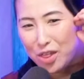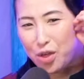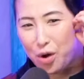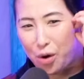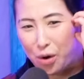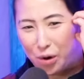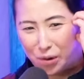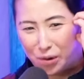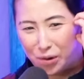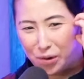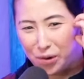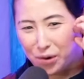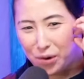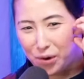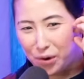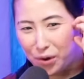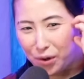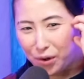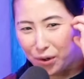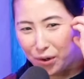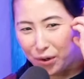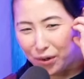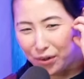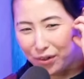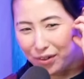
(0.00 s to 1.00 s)
the
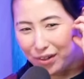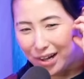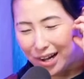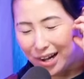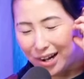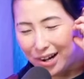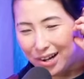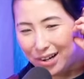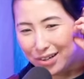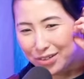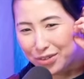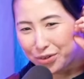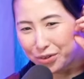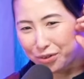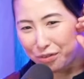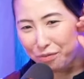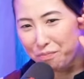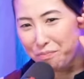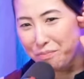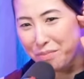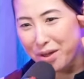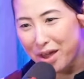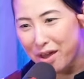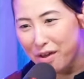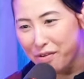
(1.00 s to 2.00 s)
whole sort of
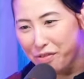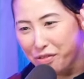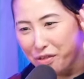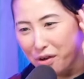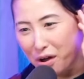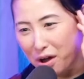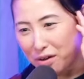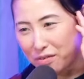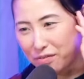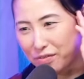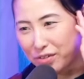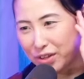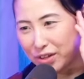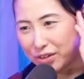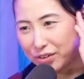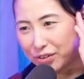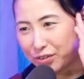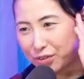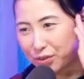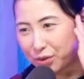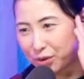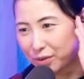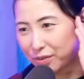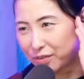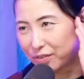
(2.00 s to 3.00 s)
myth of the
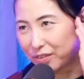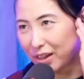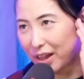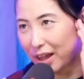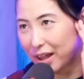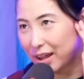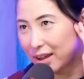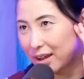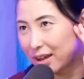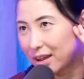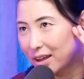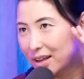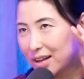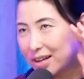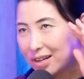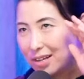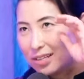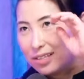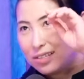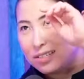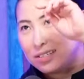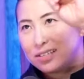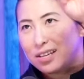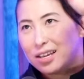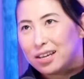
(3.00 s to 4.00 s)
sort of like
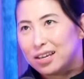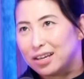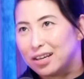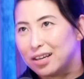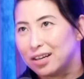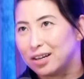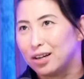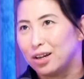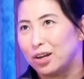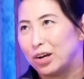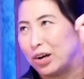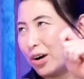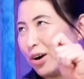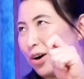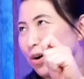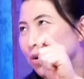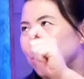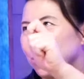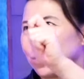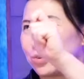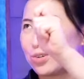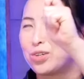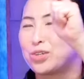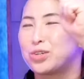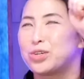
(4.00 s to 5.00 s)
singular
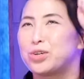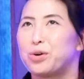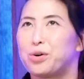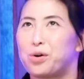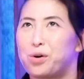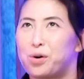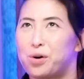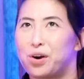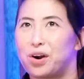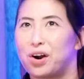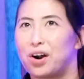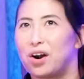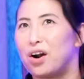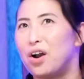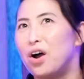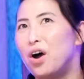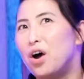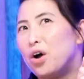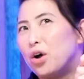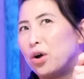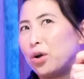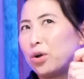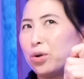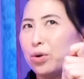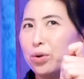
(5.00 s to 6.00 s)
auteur
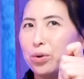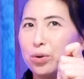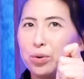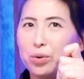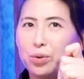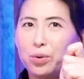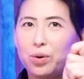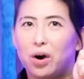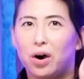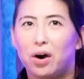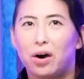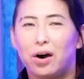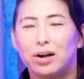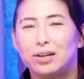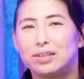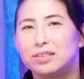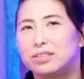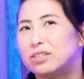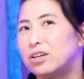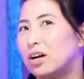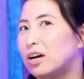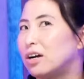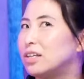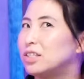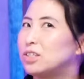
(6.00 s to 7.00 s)
who
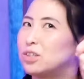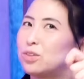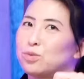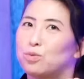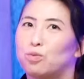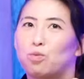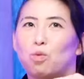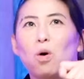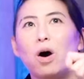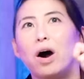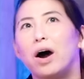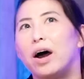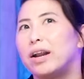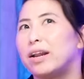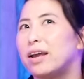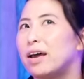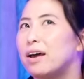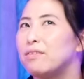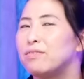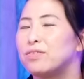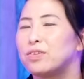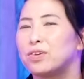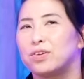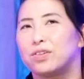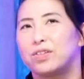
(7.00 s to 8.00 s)
does
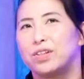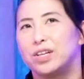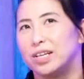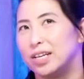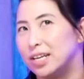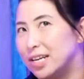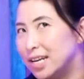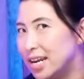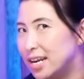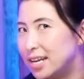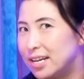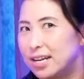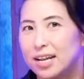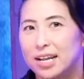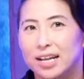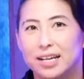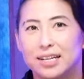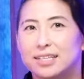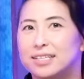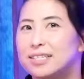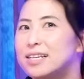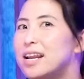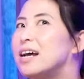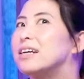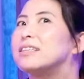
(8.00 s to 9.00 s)
whatever
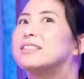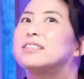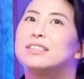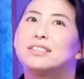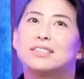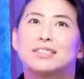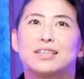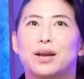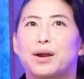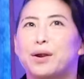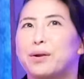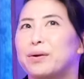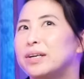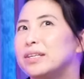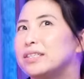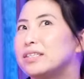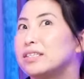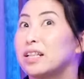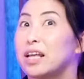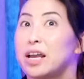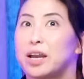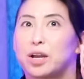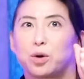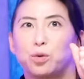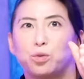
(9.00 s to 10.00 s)
is necessary
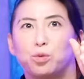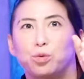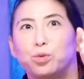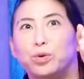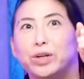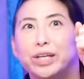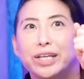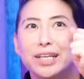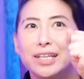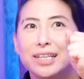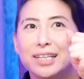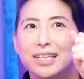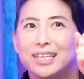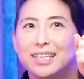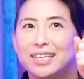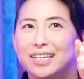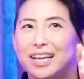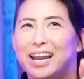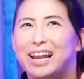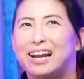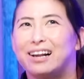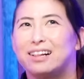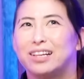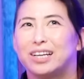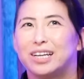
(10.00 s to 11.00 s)
to like really
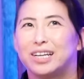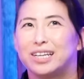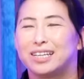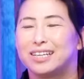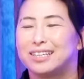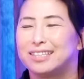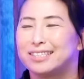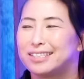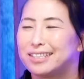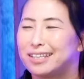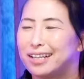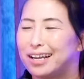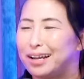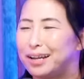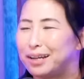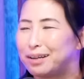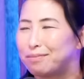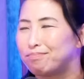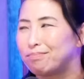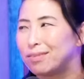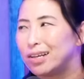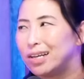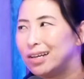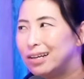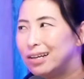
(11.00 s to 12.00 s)
nail it is like,